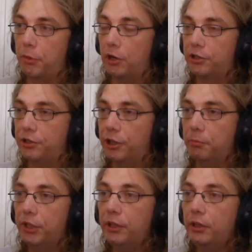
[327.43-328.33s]
box
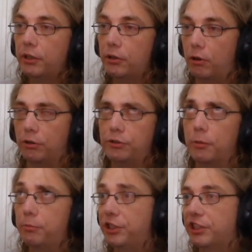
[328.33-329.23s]
jumping or
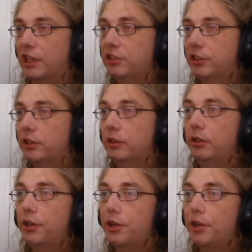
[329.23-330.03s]
jump resizing,